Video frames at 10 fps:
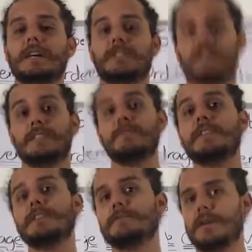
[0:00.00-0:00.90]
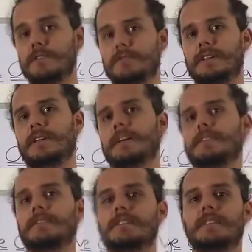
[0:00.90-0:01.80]
Today's a really special day, like
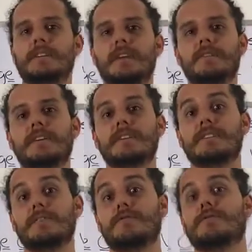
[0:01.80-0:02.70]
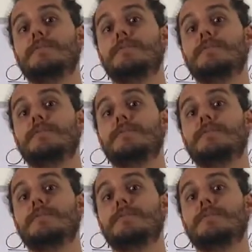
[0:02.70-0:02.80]
Sebastian gave in his intro.